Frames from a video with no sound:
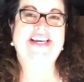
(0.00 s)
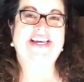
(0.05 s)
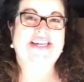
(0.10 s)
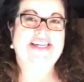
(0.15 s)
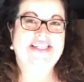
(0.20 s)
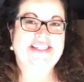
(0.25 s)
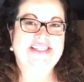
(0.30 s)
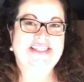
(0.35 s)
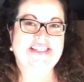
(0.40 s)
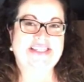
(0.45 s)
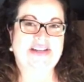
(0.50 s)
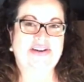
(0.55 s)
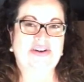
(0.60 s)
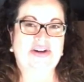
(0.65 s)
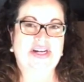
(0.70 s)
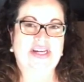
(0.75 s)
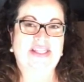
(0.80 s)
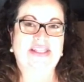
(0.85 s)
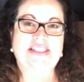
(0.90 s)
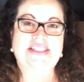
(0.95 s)

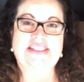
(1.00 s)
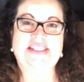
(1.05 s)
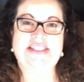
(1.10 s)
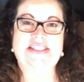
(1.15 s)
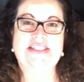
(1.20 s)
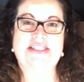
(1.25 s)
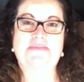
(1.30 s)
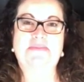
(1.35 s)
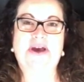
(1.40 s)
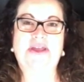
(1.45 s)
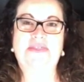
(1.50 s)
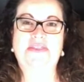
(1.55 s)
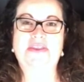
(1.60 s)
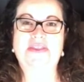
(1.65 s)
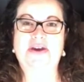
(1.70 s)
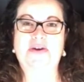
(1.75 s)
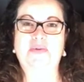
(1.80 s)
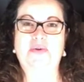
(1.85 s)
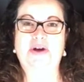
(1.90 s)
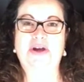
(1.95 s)
considering this is the month
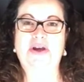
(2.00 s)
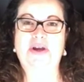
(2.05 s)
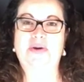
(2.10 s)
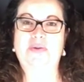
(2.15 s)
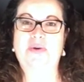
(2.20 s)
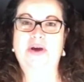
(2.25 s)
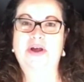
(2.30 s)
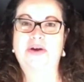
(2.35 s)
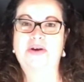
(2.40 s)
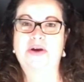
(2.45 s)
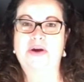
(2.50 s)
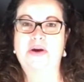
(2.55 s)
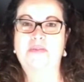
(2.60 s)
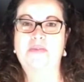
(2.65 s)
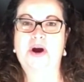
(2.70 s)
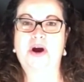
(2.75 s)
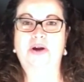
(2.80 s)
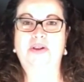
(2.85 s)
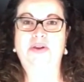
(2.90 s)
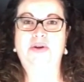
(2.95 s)
that we're gonna welcome
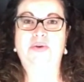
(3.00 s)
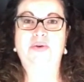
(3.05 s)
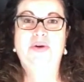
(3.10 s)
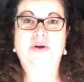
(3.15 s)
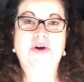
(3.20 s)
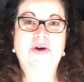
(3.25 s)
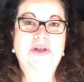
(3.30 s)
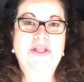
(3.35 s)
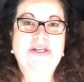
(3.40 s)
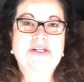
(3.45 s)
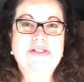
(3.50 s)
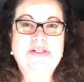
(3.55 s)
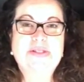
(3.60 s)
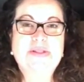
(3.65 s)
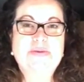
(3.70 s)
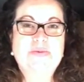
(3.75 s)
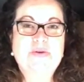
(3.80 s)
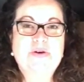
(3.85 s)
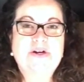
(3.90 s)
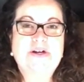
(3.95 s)
our little girl into
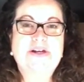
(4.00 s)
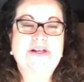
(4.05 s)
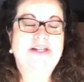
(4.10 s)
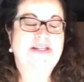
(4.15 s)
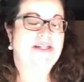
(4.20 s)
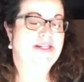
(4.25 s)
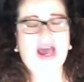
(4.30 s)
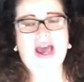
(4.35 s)
the world.